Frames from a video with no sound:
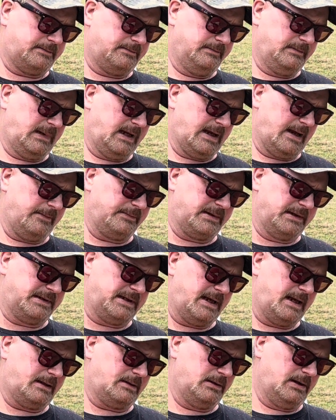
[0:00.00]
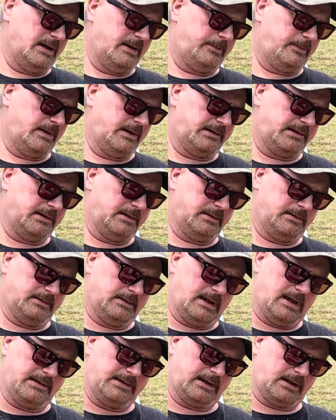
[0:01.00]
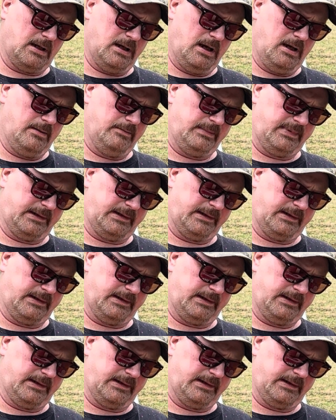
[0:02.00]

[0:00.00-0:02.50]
you have to take life as it comes.